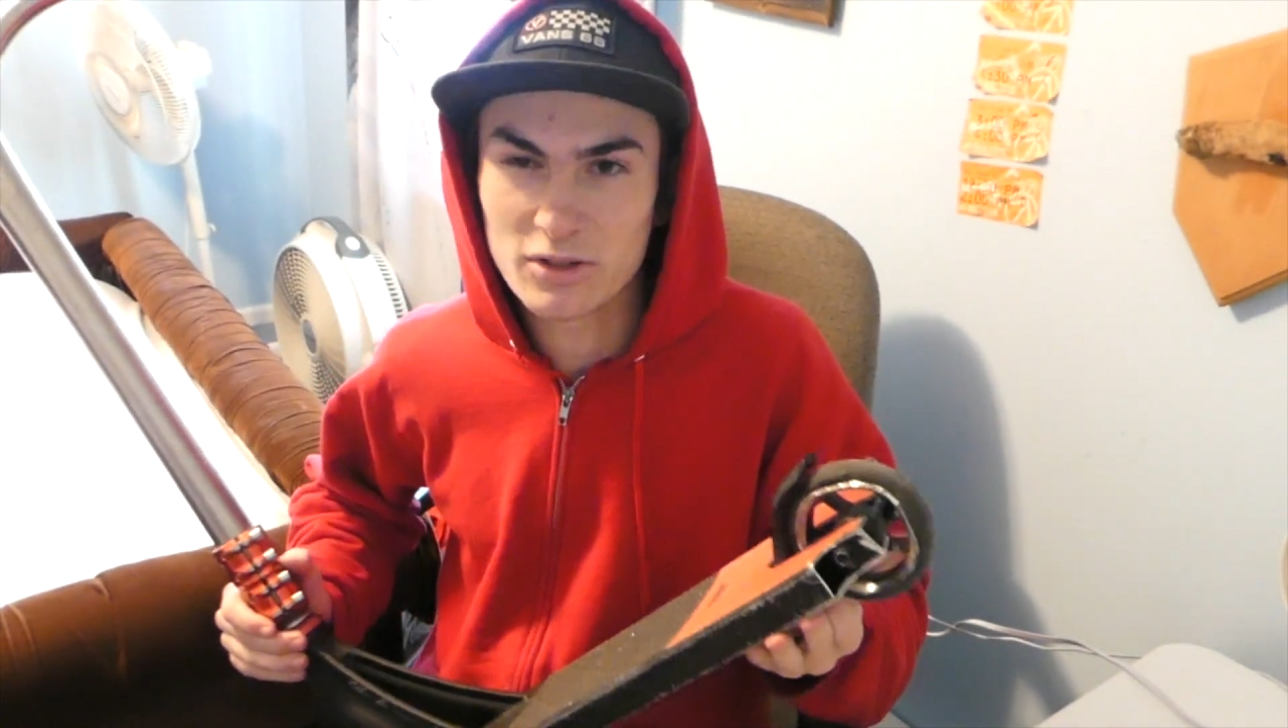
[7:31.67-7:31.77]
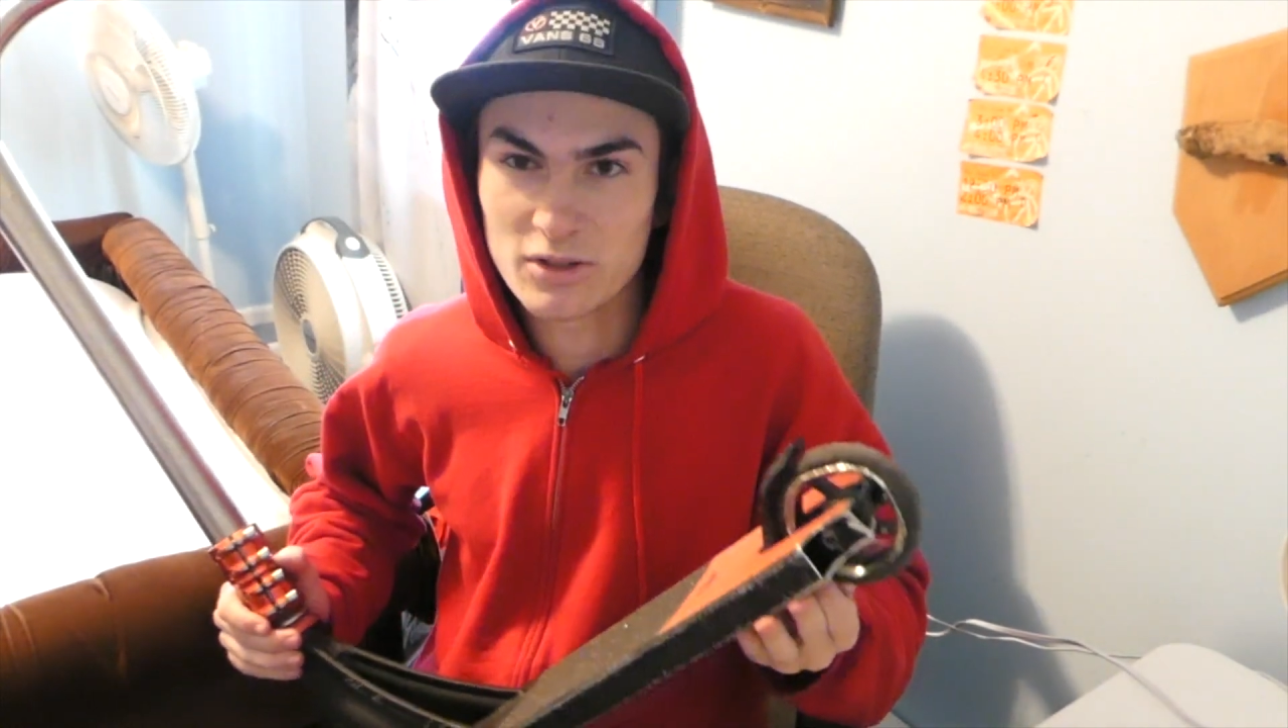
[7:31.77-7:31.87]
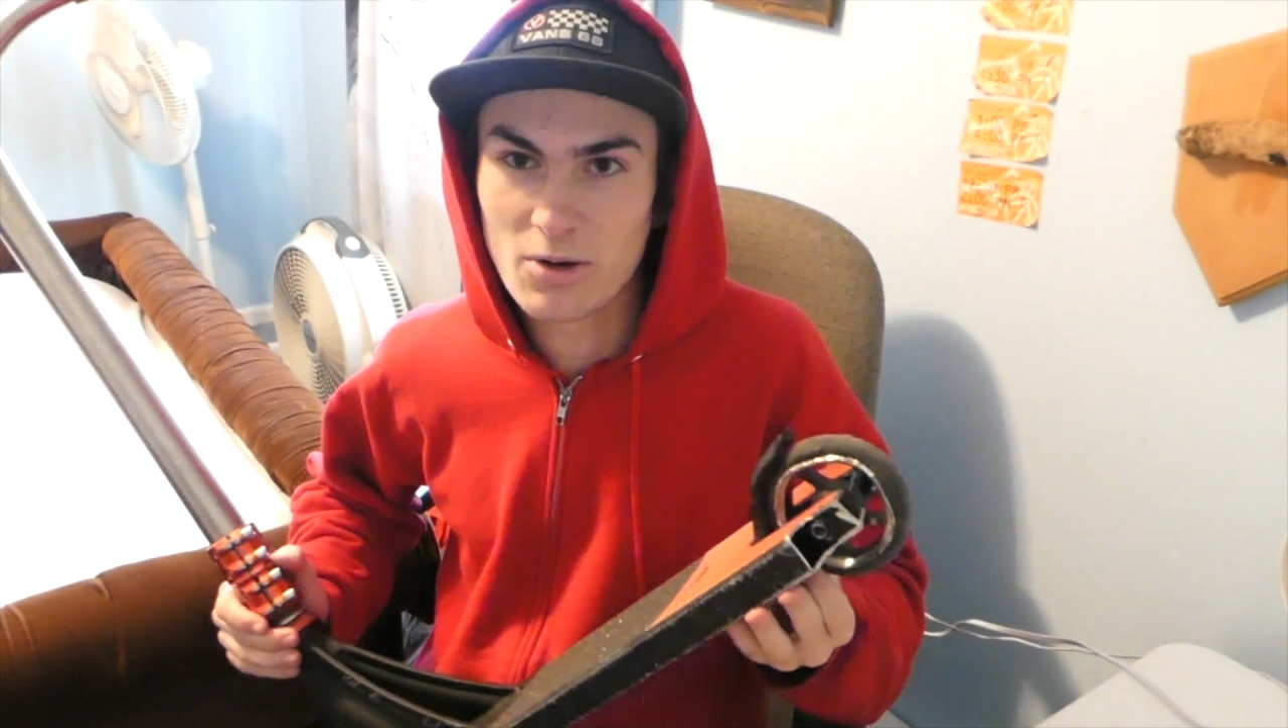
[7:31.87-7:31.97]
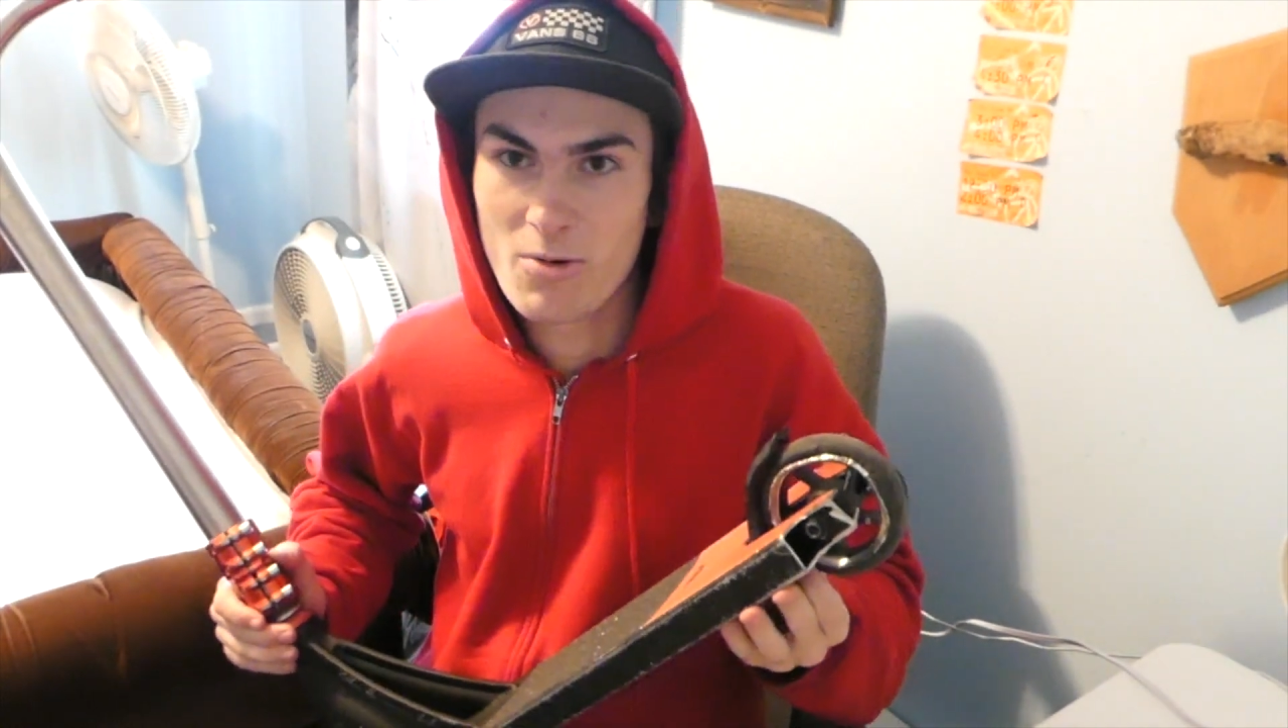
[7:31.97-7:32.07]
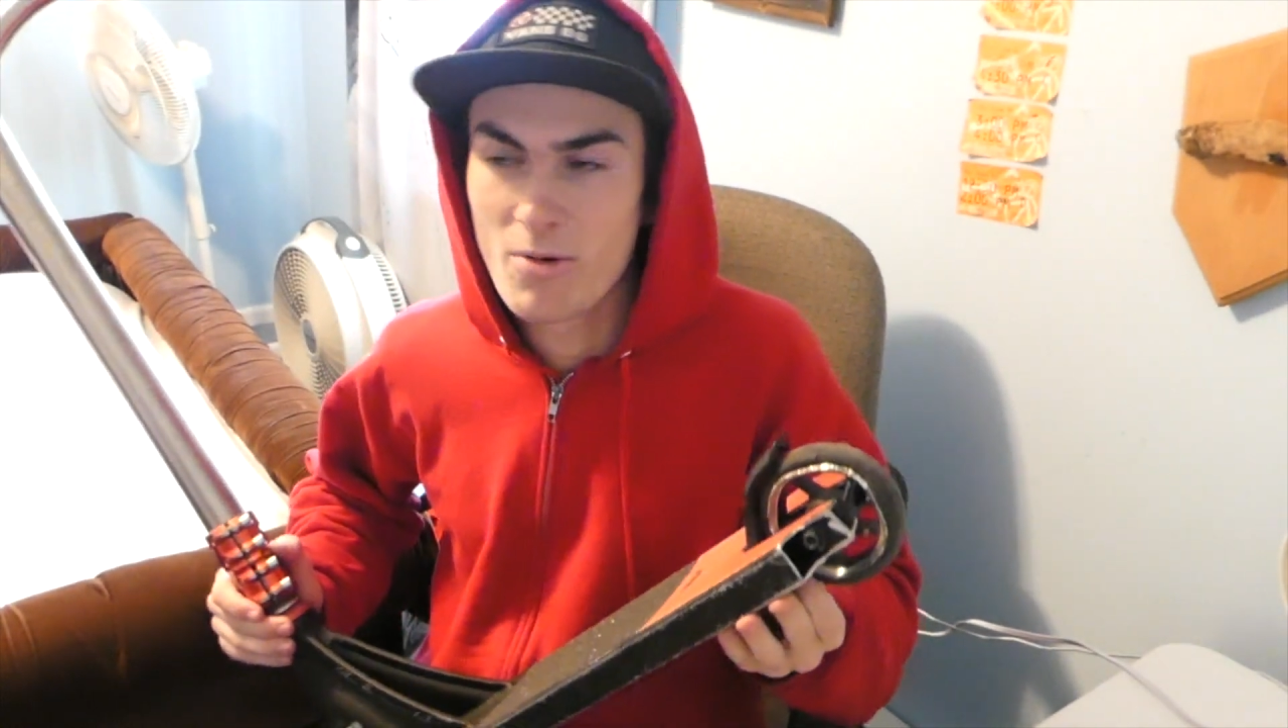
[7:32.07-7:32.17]

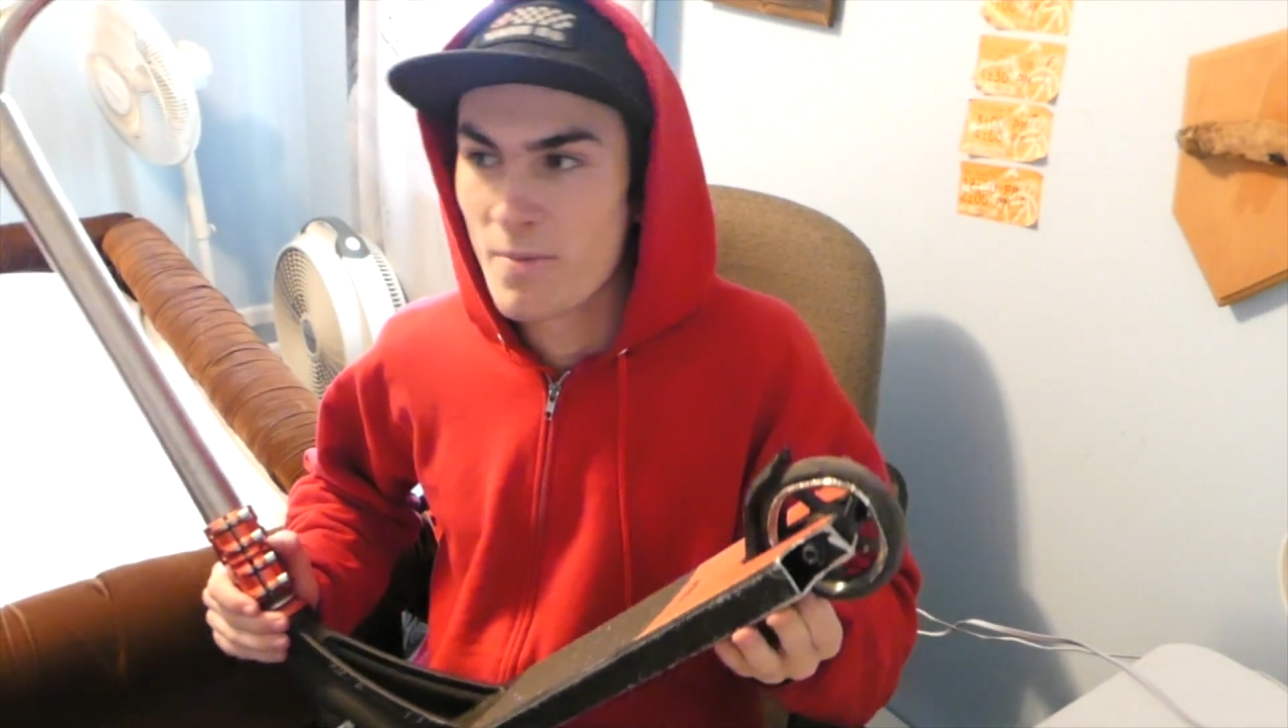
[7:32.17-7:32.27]
So